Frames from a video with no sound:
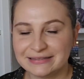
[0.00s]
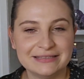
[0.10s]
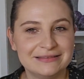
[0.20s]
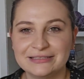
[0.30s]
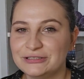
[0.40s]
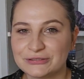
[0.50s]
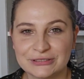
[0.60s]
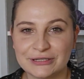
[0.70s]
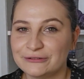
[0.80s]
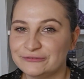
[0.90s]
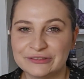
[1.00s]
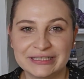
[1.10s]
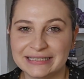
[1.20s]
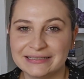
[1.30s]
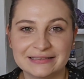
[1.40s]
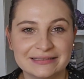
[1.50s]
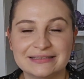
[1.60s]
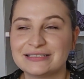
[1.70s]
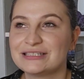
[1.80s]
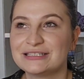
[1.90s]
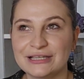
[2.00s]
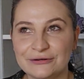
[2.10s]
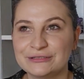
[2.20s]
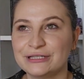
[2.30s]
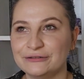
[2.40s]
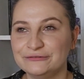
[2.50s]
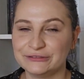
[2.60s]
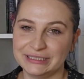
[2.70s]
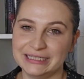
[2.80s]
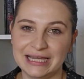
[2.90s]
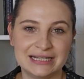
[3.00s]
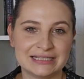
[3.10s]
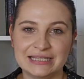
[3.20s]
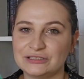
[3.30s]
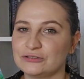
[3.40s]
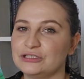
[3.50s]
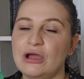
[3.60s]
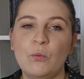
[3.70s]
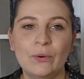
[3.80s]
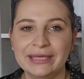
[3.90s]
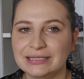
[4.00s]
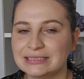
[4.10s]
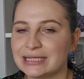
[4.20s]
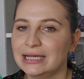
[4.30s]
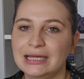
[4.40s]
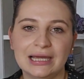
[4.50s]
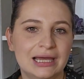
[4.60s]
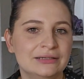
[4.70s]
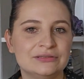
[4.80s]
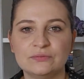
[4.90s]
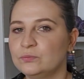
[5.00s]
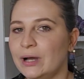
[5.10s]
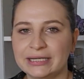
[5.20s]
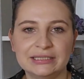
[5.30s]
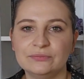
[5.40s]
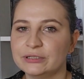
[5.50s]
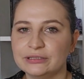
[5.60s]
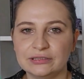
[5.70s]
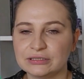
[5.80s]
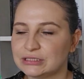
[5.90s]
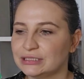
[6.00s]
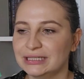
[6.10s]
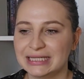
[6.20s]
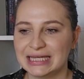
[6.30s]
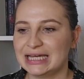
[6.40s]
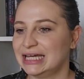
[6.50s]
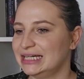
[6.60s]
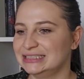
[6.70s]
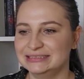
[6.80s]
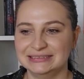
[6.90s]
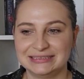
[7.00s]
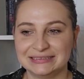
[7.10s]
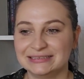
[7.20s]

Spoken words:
they're just so funny. They're so funny, and it's just a weird and wacky world, and